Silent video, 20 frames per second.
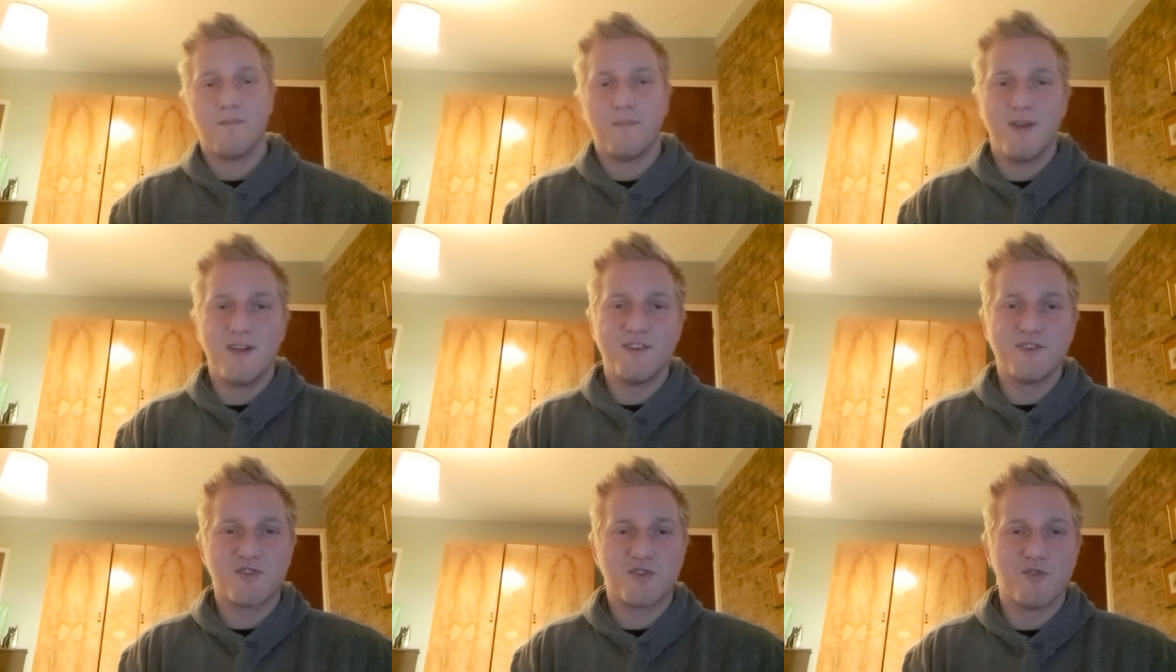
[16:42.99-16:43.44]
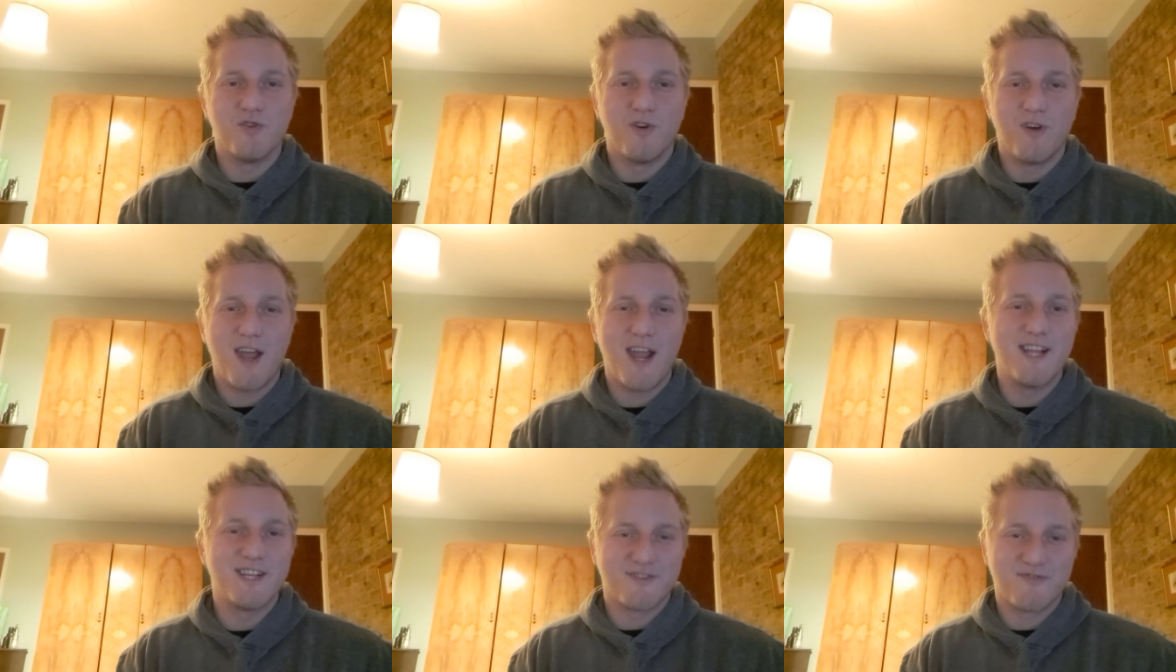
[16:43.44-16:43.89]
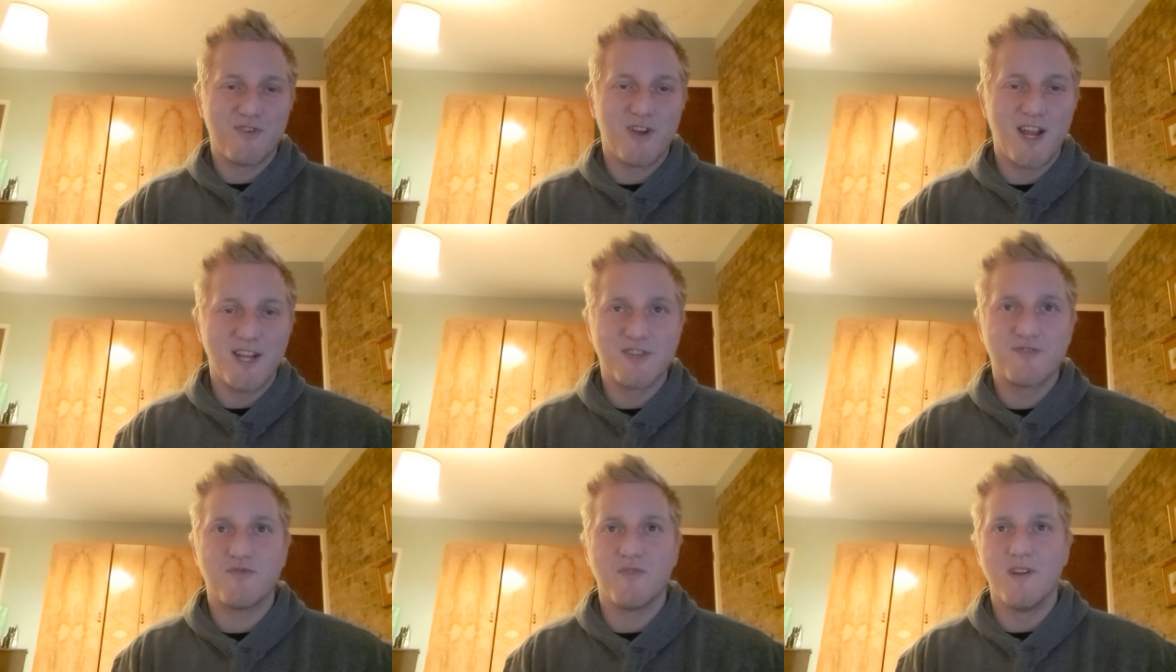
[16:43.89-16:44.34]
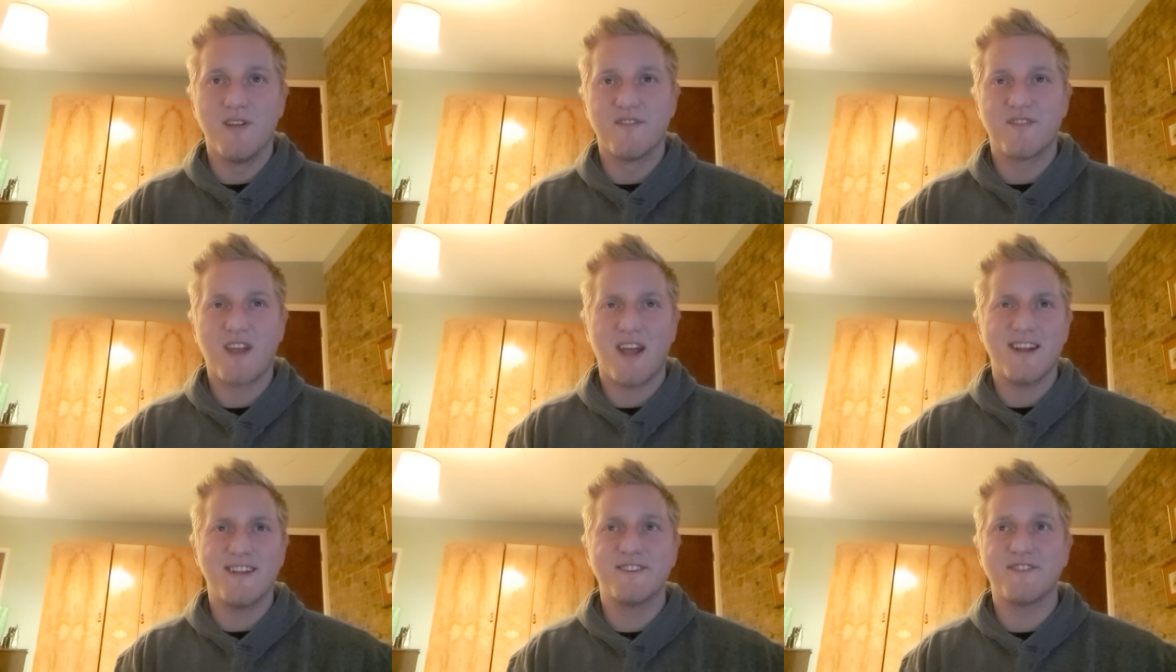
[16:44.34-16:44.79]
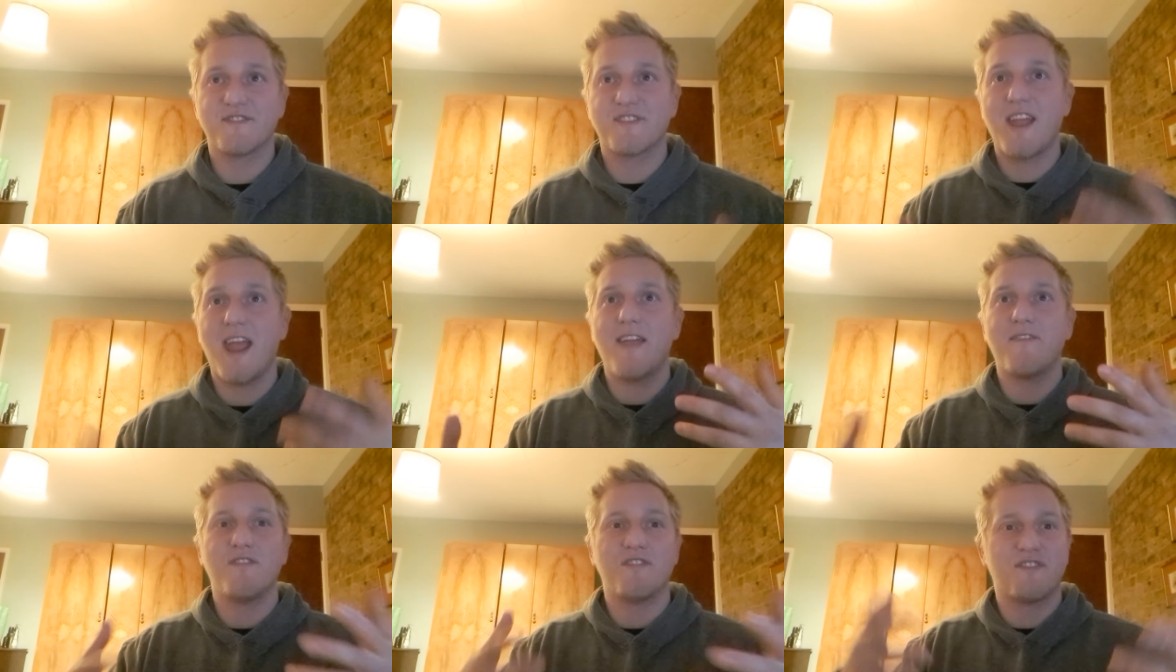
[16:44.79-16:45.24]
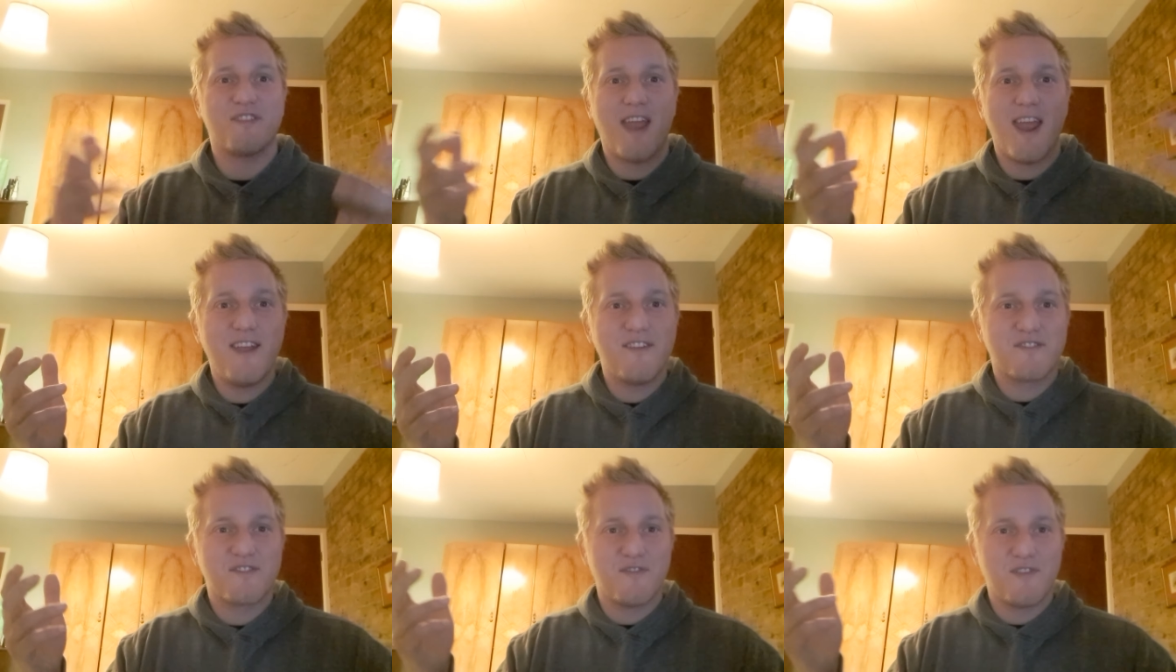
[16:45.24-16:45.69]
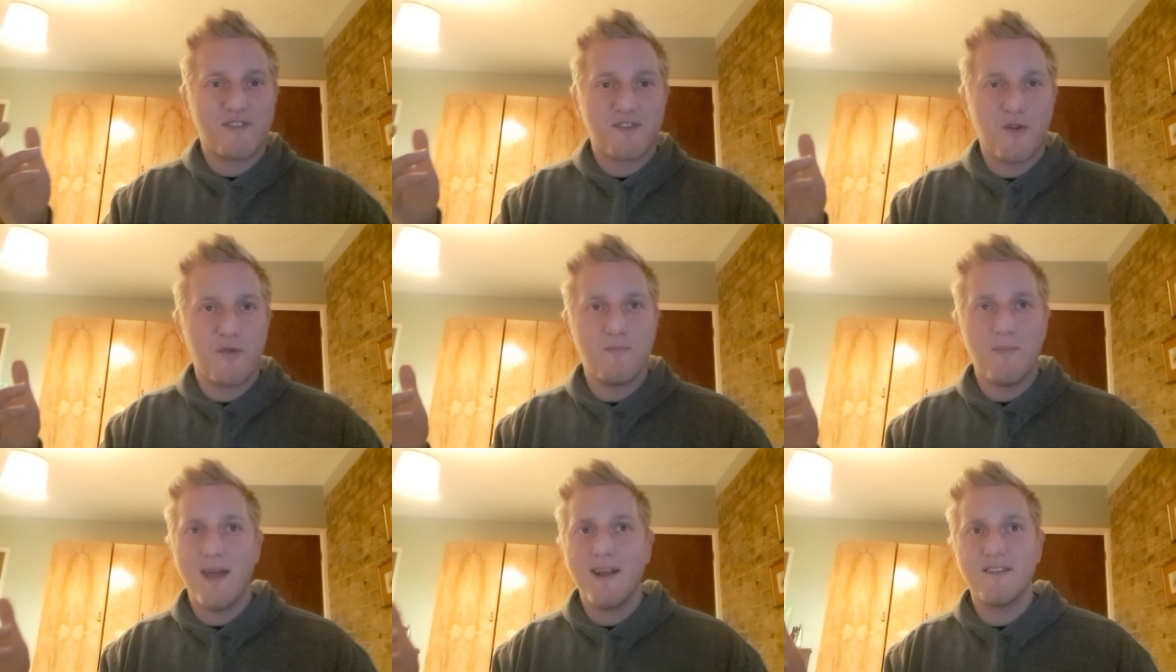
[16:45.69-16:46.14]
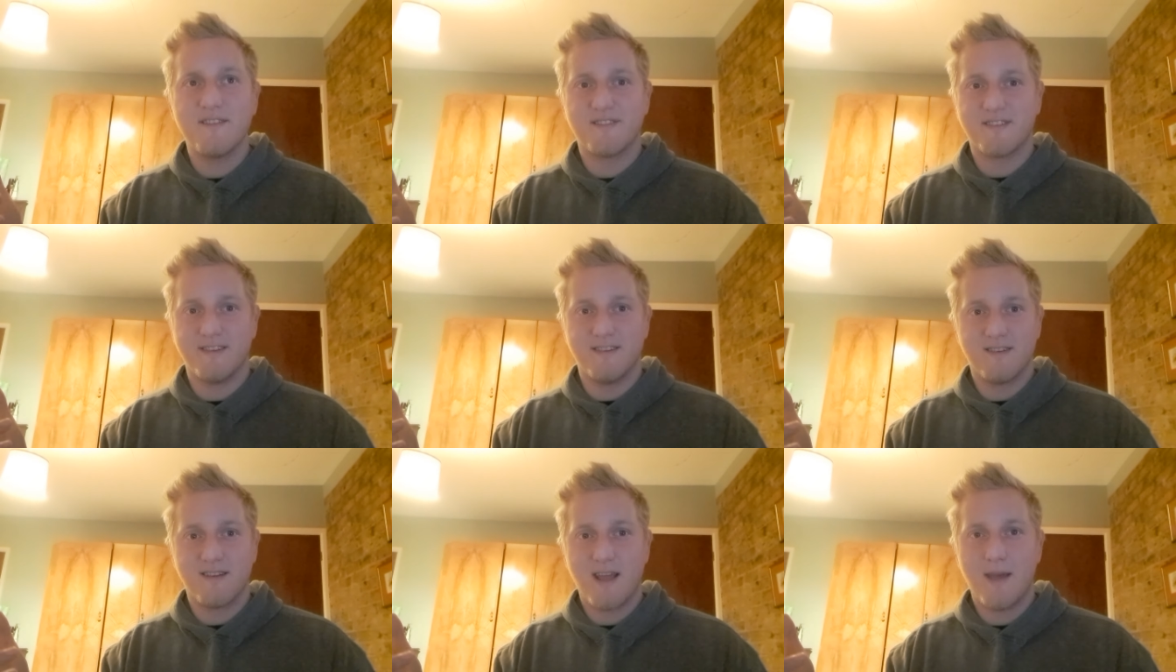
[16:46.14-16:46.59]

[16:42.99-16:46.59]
But in short, H3H3 is kind of just getting this taste of his own medicine,